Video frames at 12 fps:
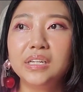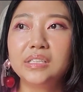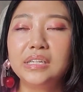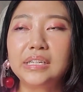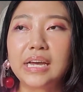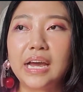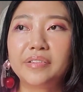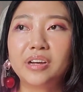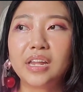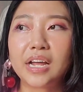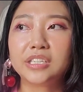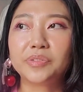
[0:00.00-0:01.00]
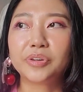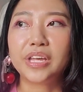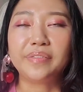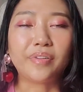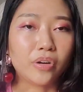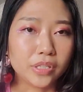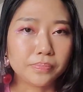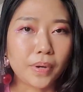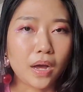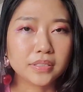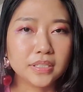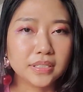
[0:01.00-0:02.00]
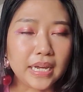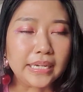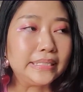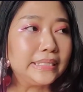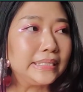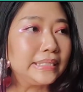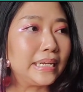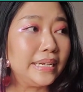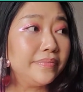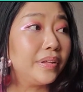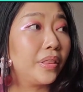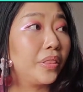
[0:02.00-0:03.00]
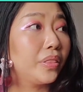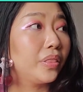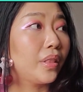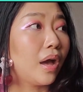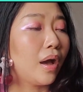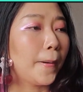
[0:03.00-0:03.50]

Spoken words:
the kind of collector that will keep all the boxes. I even